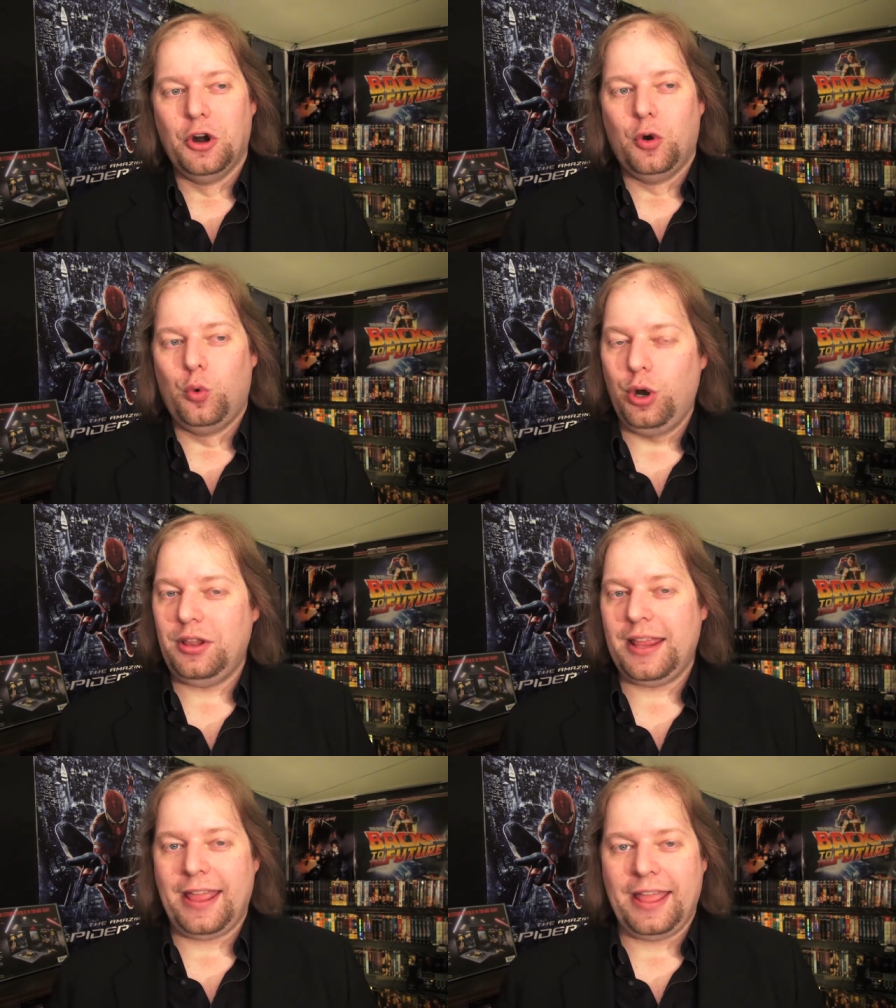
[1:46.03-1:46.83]

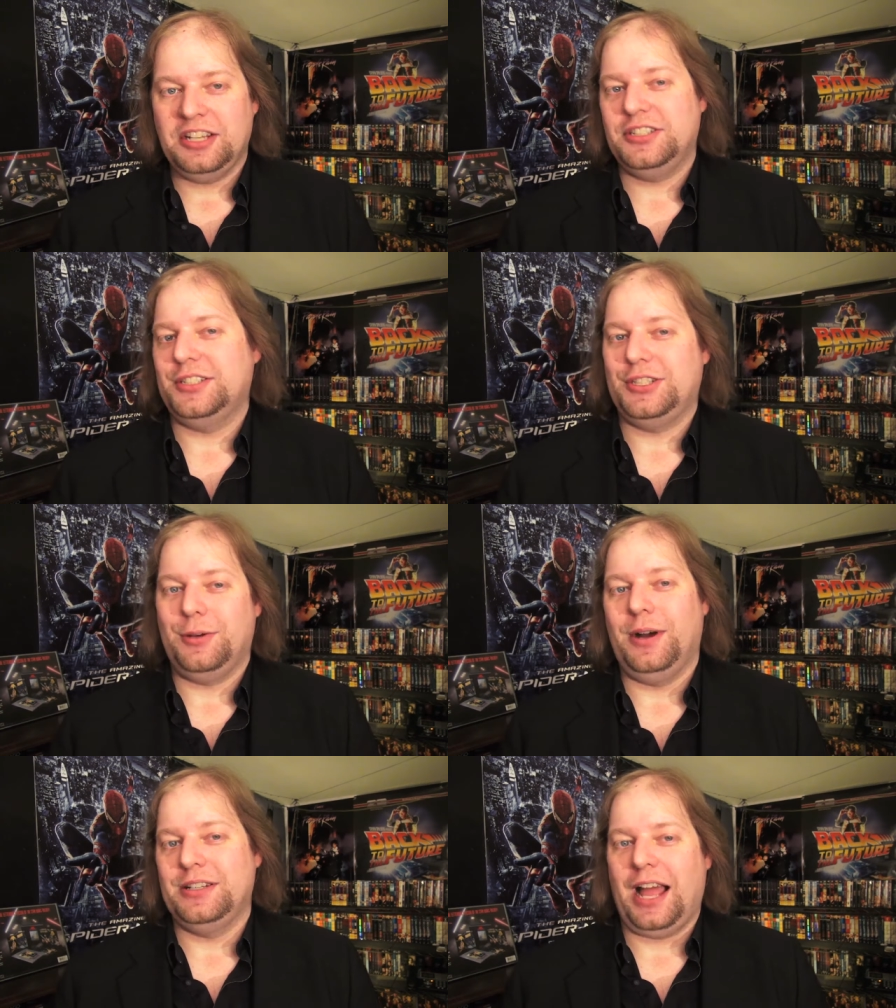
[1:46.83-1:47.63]
really hinges so
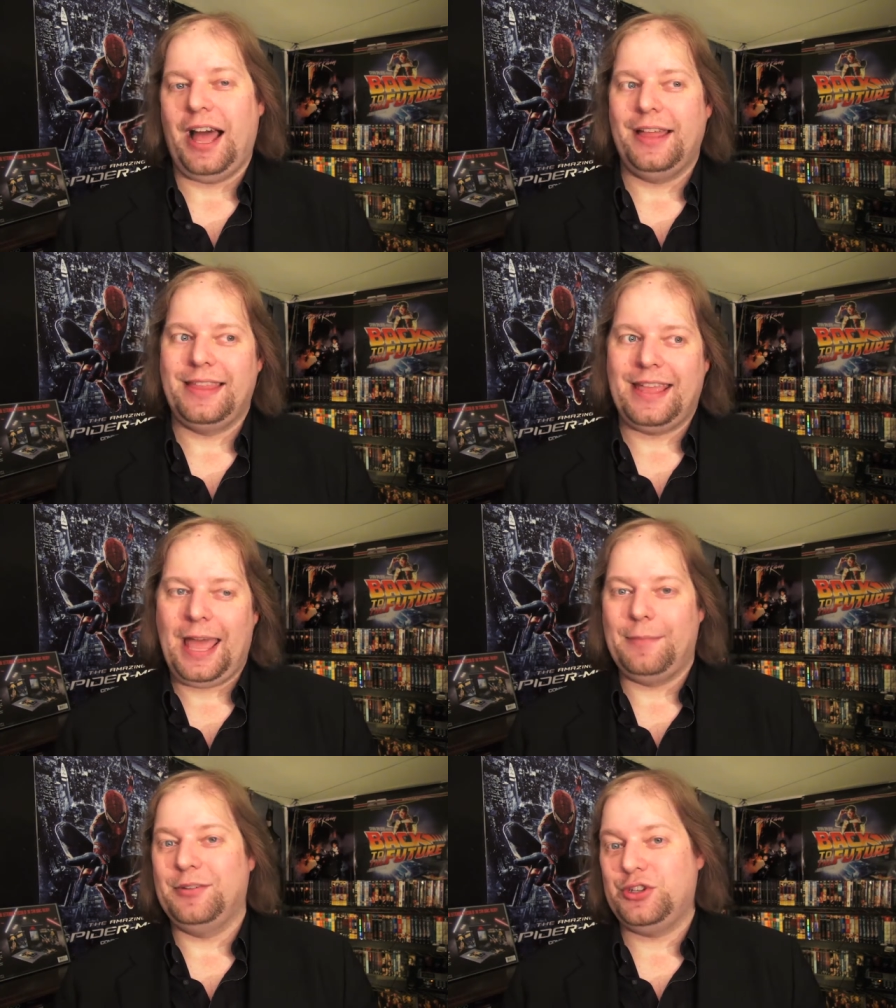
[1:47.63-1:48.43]
much on the
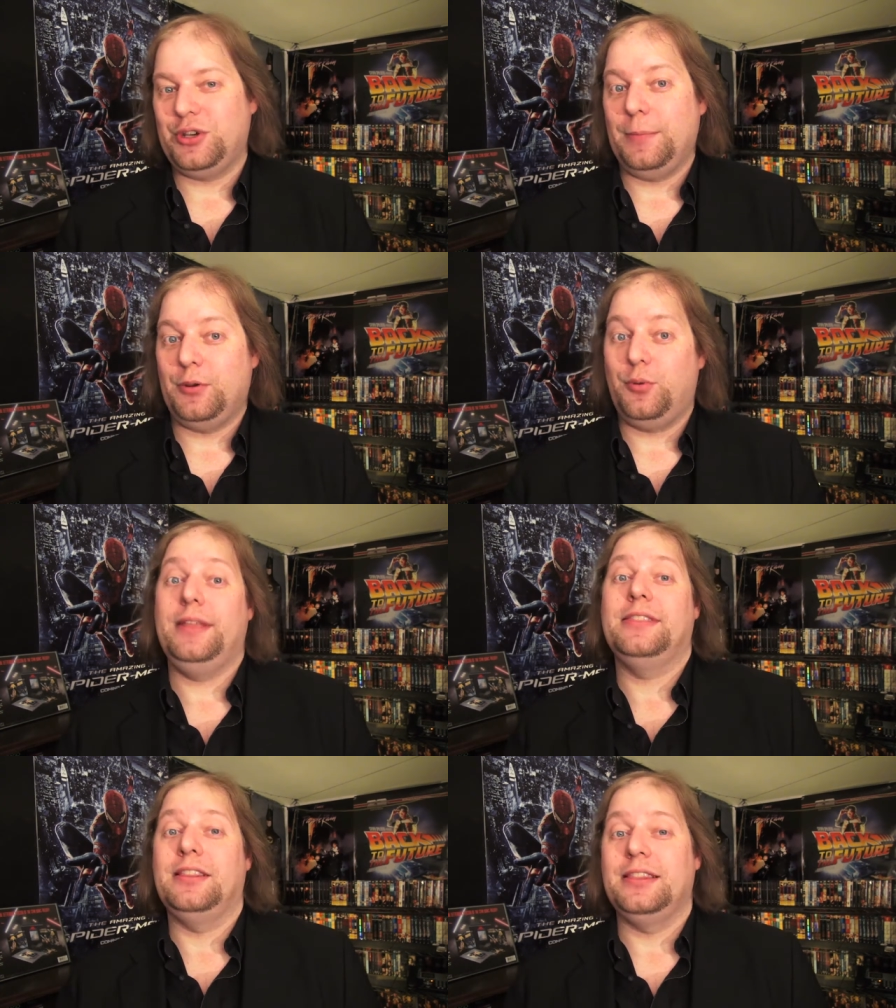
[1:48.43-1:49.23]
chemistry
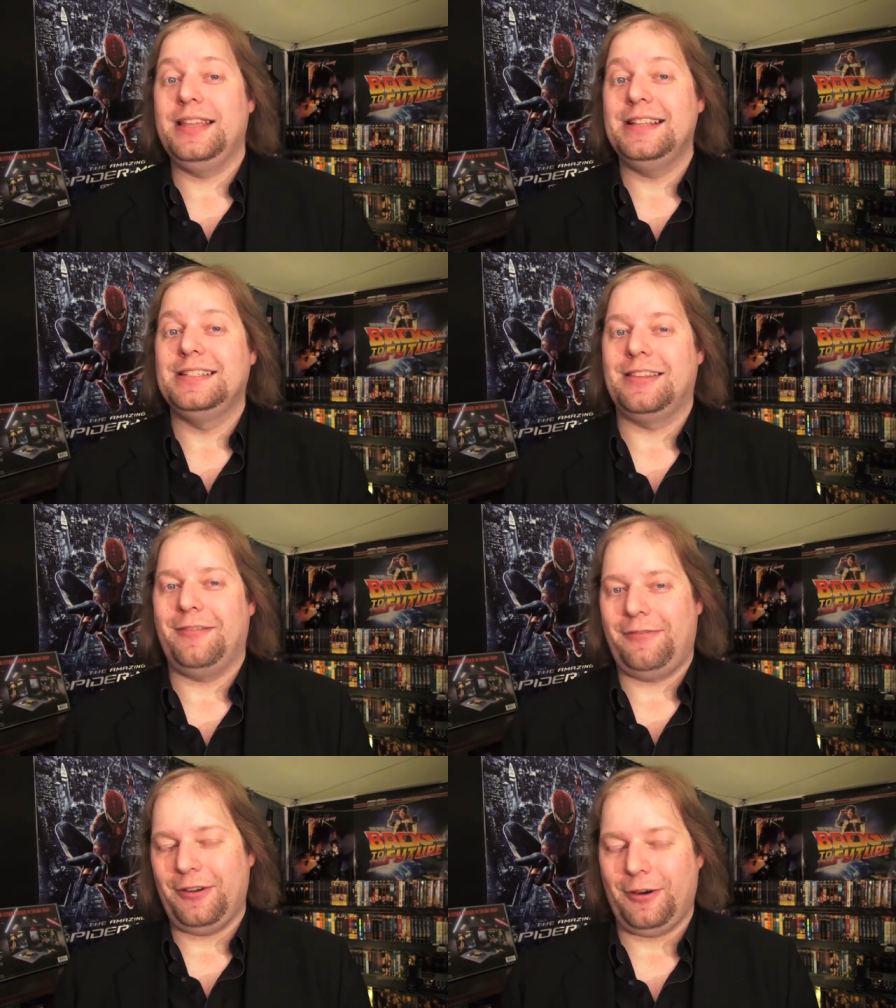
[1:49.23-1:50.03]
between the leads of the
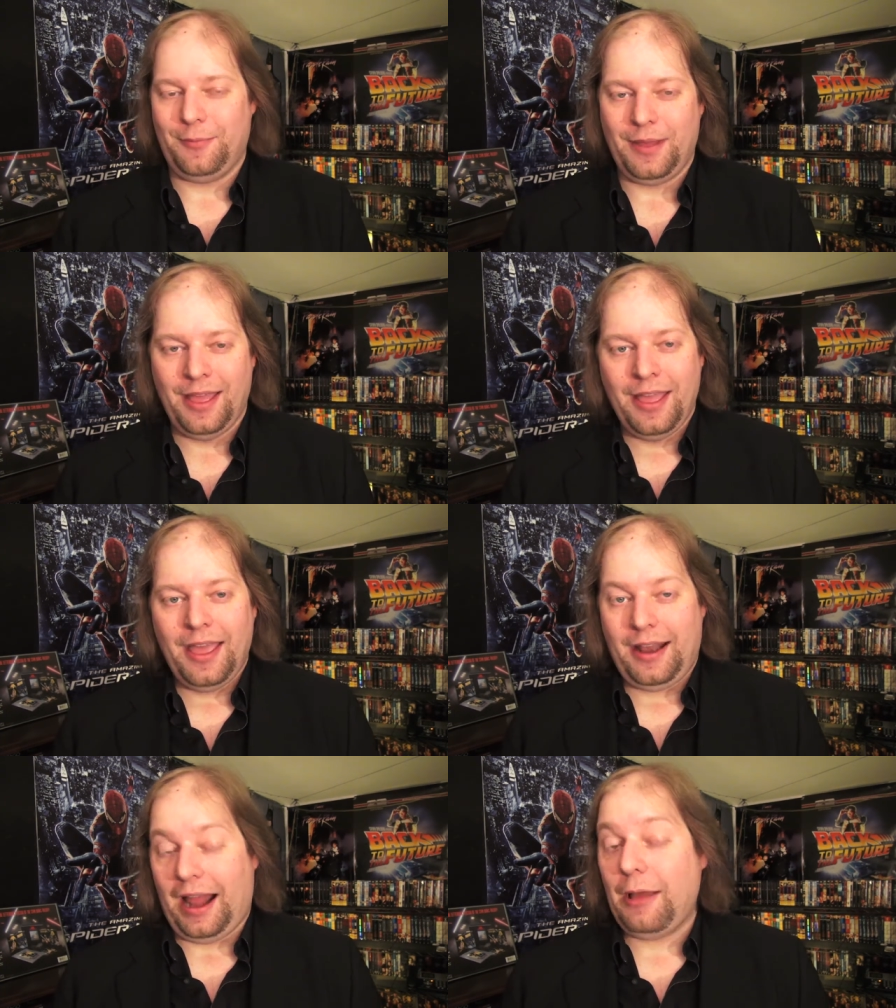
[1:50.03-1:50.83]
film.
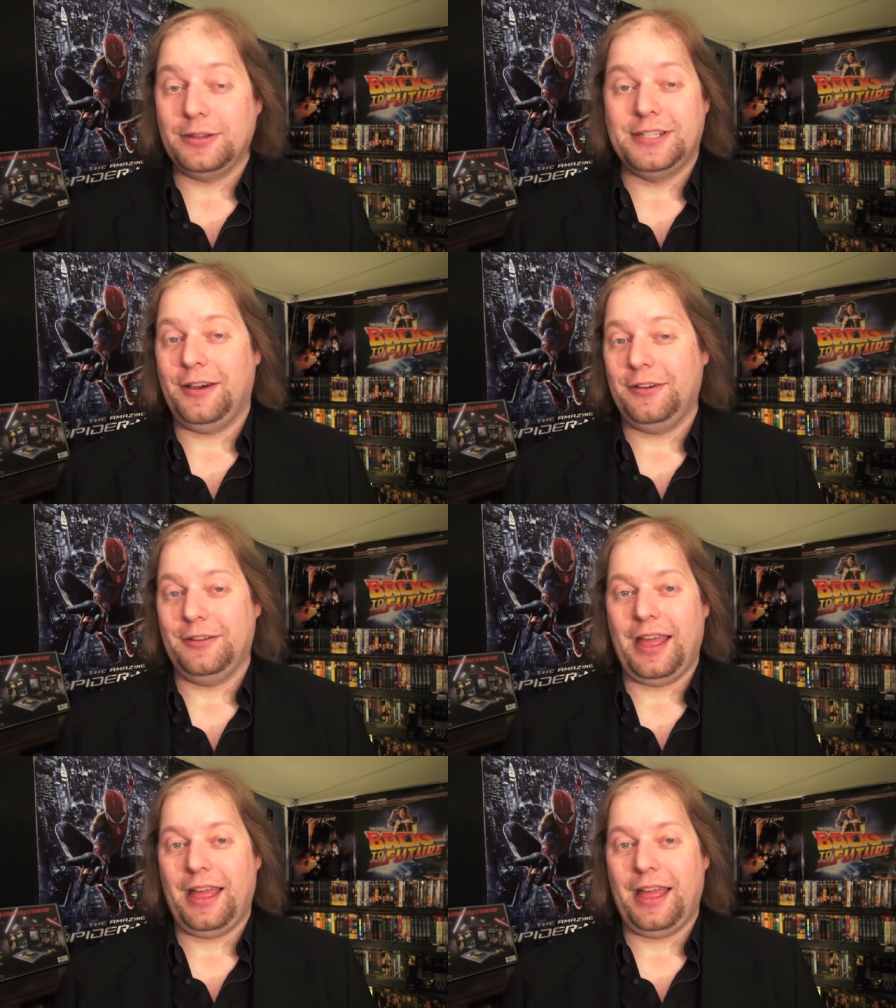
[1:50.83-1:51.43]
And I will tell you